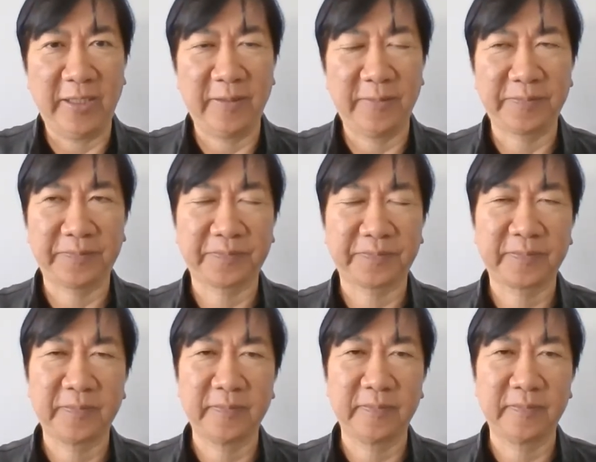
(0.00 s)

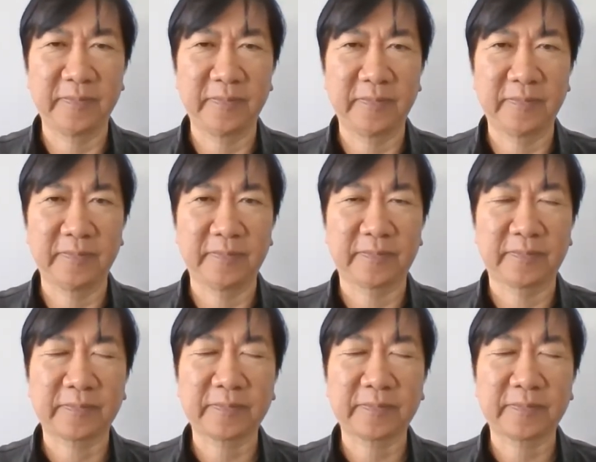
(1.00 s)
Nobody speaks.